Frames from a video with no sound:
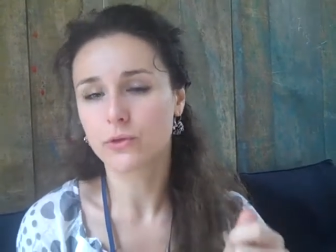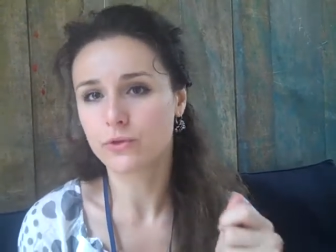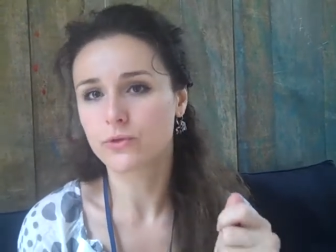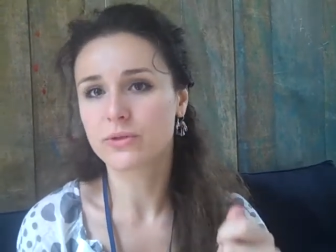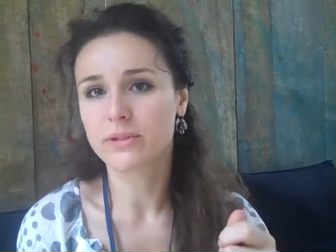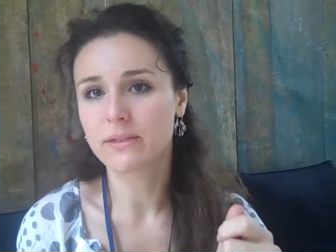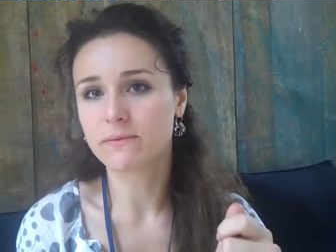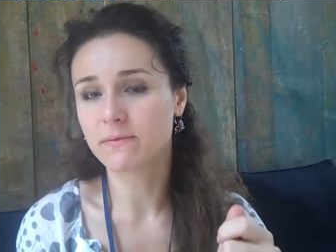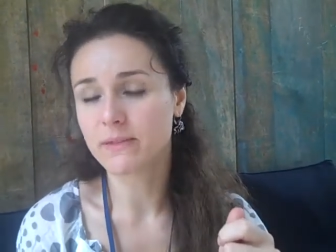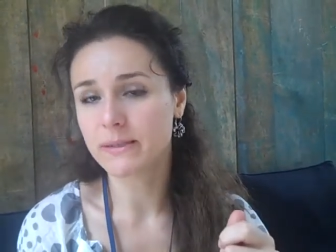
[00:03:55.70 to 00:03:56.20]

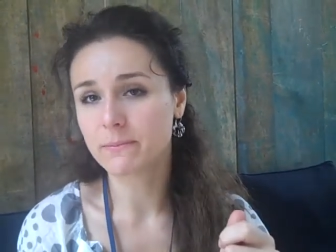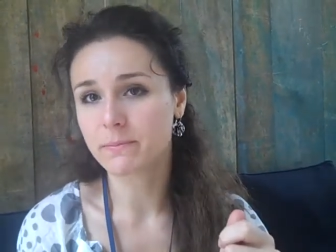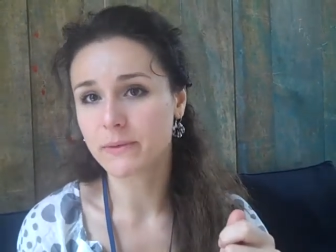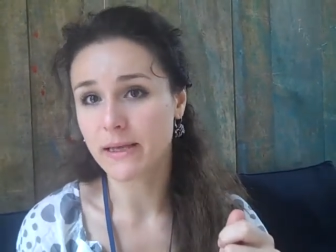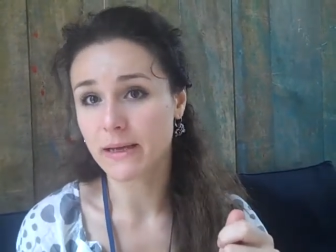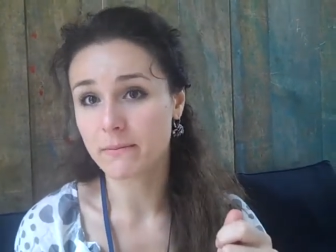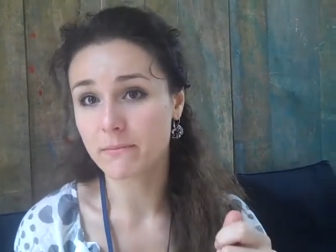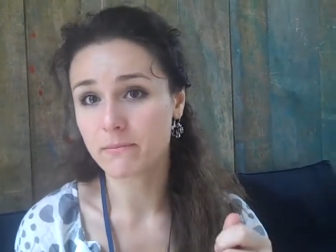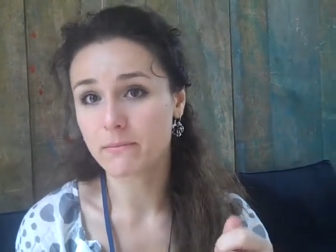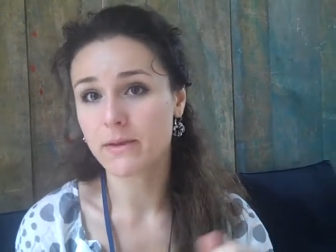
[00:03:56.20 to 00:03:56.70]
use the flip
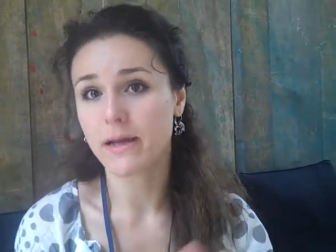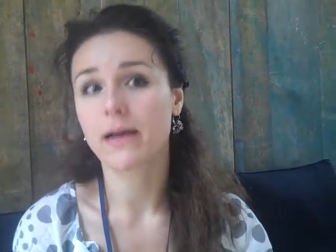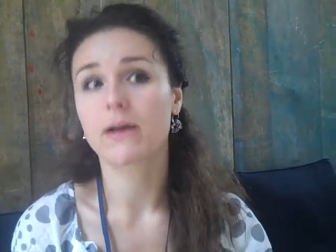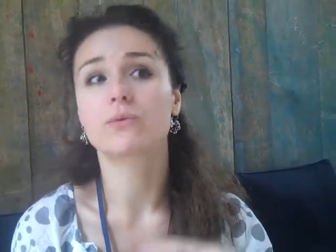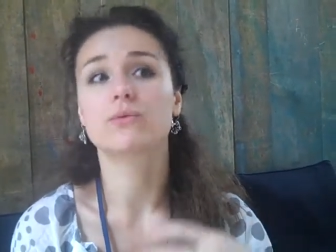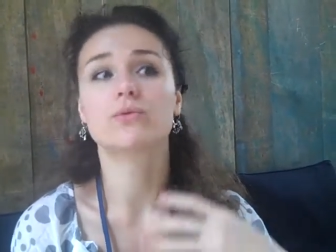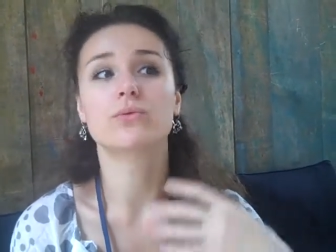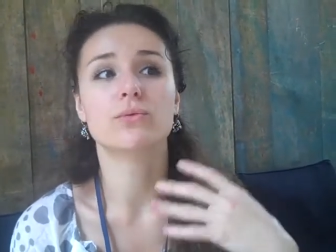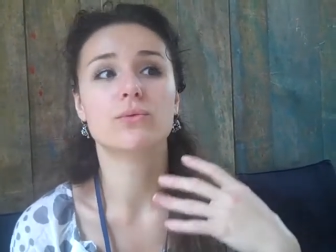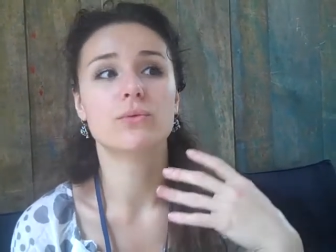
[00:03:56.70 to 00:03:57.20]
cam, how
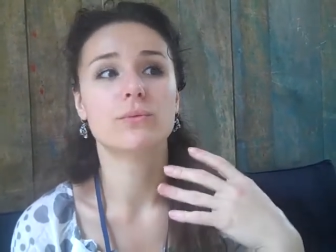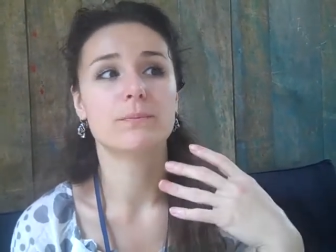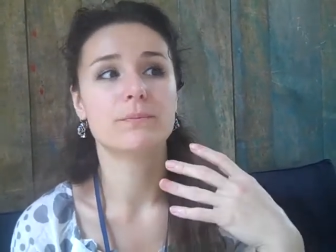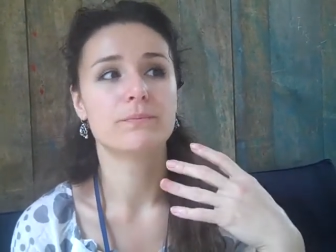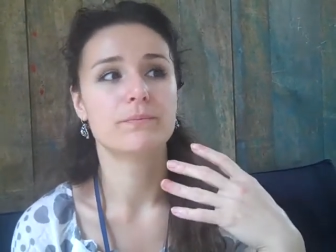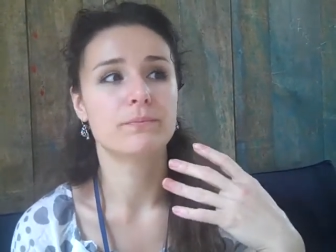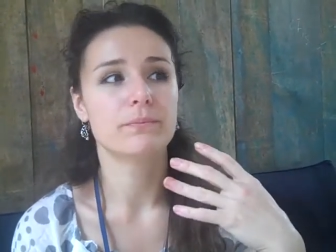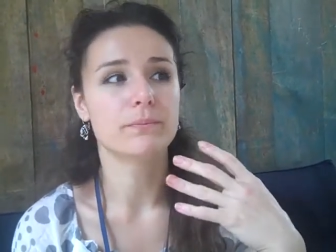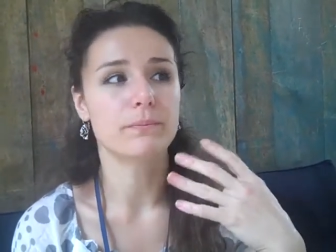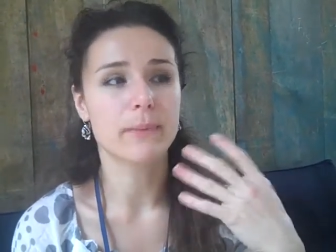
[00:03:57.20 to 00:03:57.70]
to
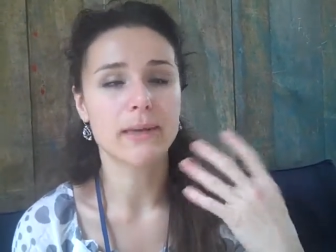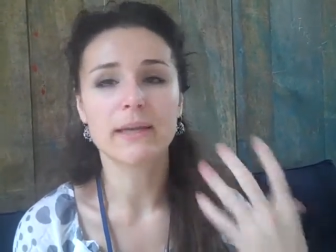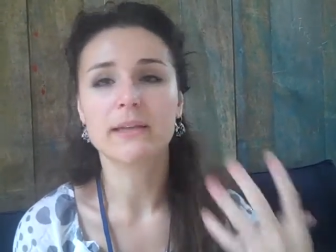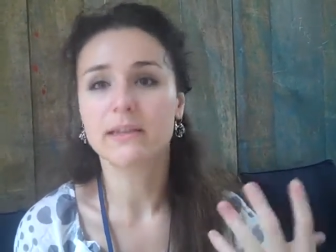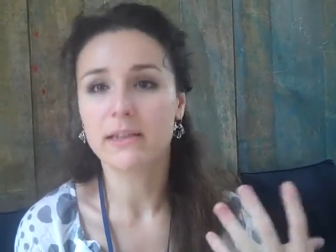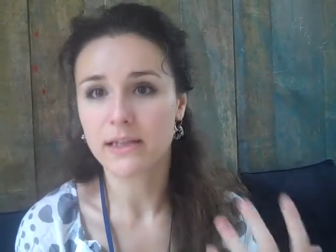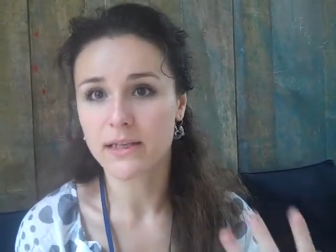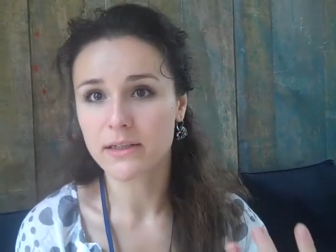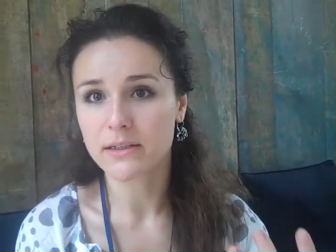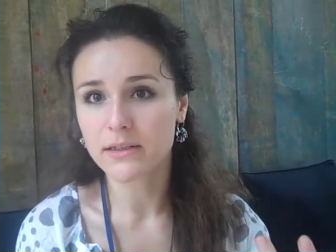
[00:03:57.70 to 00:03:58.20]
make
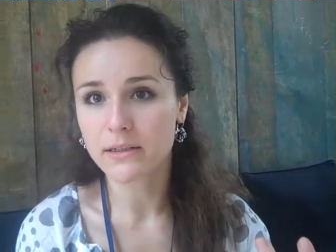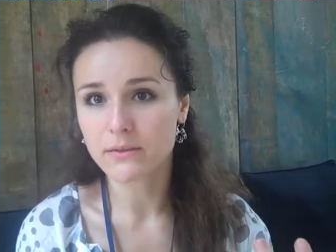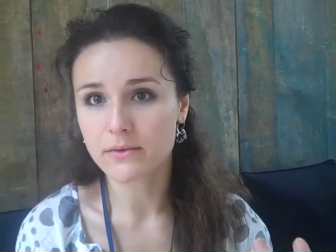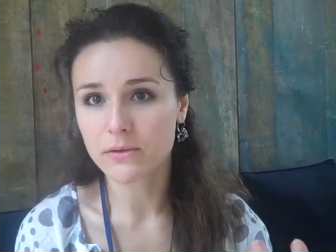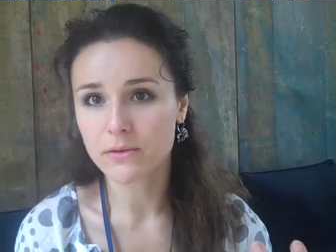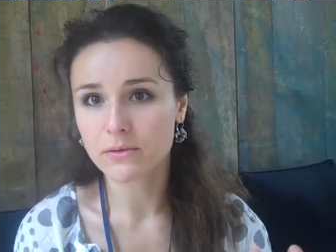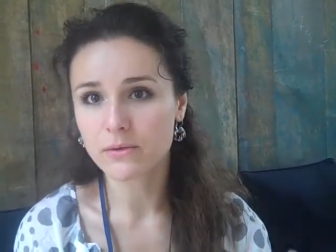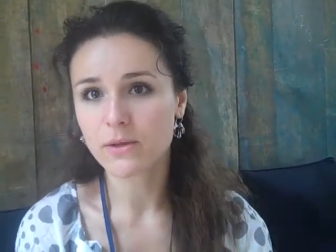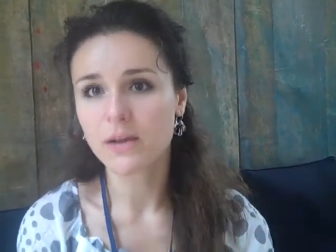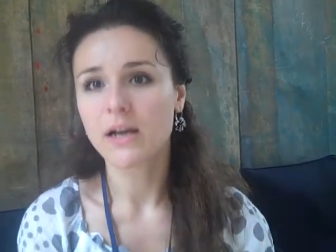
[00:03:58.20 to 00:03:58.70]
the
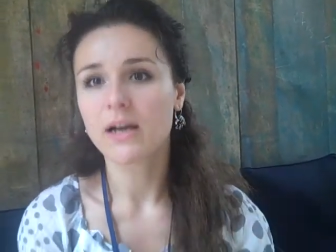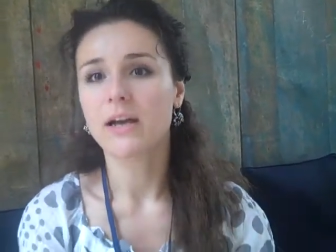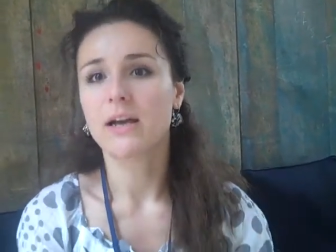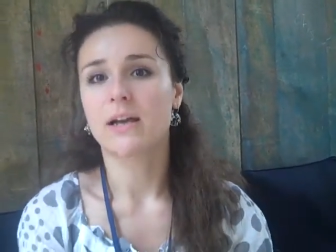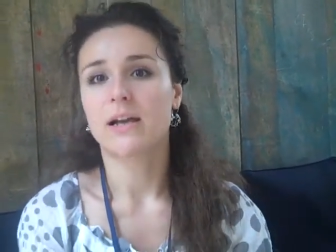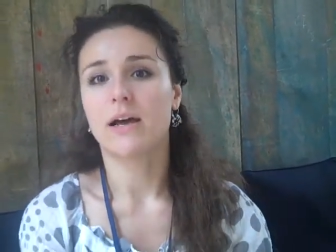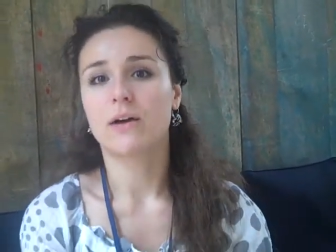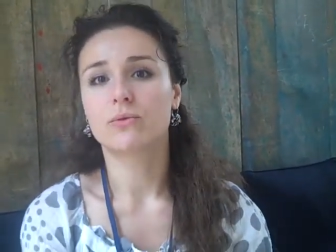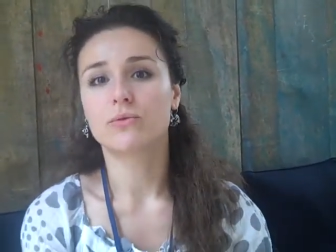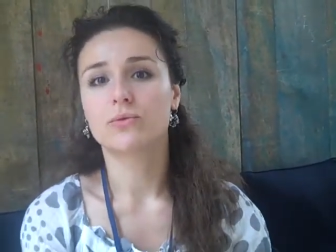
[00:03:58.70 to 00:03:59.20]
interview,
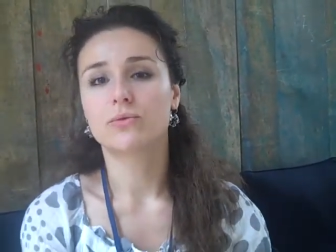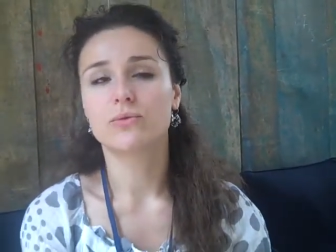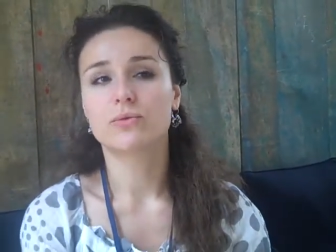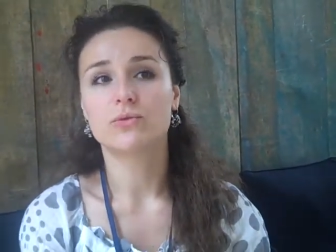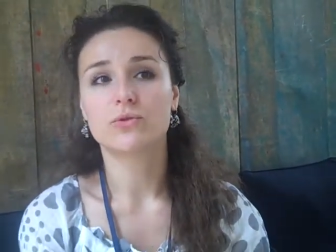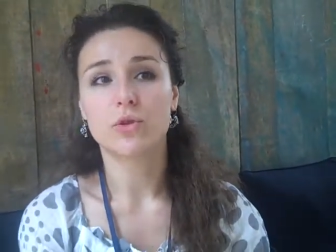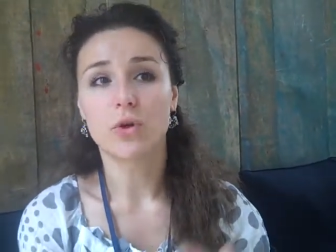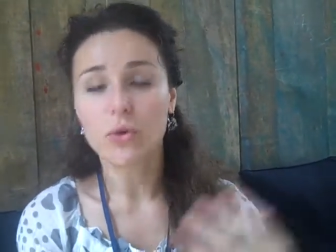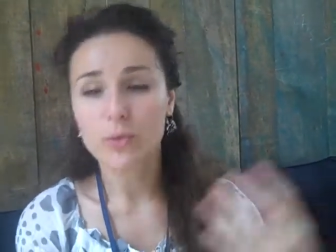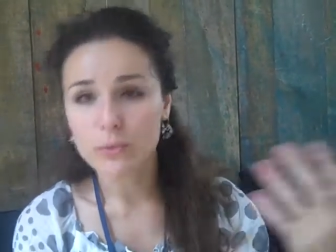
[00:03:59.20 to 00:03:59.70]
how to
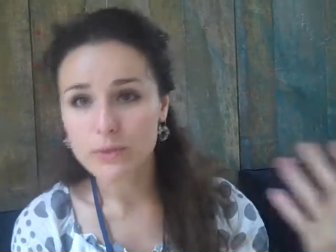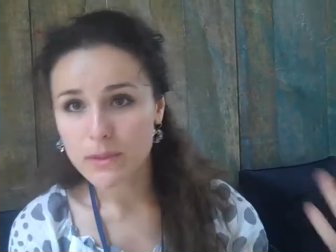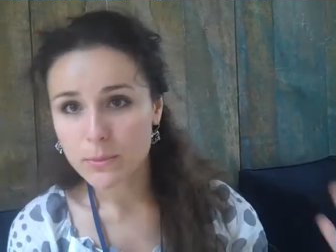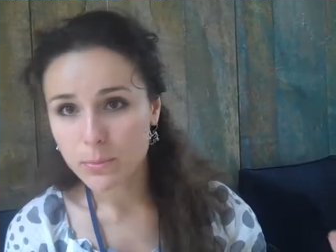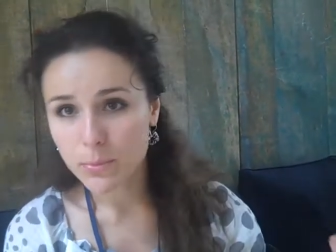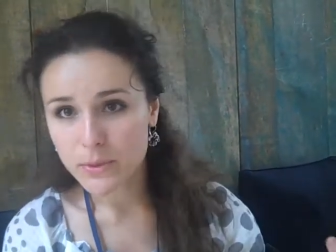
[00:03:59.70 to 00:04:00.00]
talk with the